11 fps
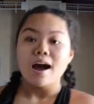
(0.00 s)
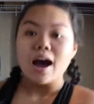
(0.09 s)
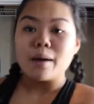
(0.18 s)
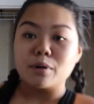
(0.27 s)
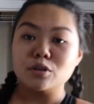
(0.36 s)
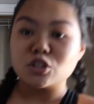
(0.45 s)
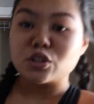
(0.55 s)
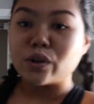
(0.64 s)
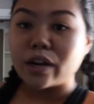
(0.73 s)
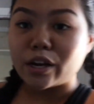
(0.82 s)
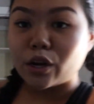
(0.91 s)
I'm also
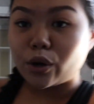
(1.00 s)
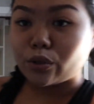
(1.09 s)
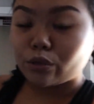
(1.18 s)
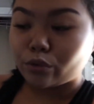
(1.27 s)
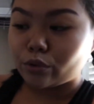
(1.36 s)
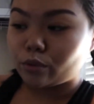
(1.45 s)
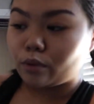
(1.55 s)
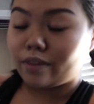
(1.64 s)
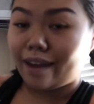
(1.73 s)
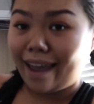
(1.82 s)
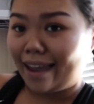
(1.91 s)
gonna go through
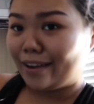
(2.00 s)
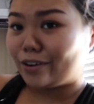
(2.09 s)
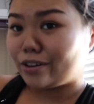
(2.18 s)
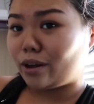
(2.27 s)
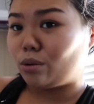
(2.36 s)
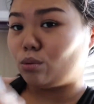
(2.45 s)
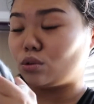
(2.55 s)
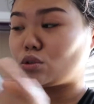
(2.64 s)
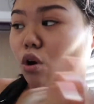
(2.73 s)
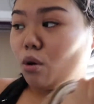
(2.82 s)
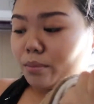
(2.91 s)
the hanger that
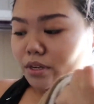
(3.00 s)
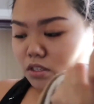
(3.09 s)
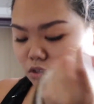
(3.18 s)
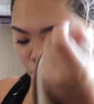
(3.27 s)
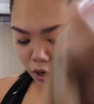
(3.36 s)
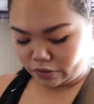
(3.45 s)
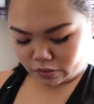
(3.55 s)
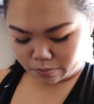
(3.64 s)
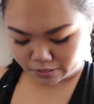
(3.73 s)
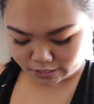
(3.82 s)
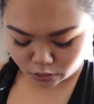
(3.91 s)
holds all my scarves
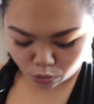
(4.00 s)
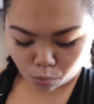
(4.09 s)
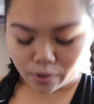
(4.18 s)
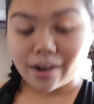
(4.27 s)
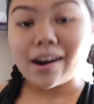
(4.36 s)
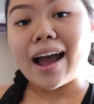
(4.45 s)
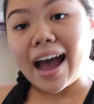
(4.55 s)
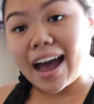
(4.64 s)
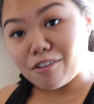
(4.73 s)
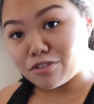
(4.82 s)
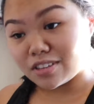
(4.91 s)
because I don't wear
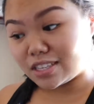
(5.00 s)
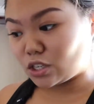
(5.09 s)
half these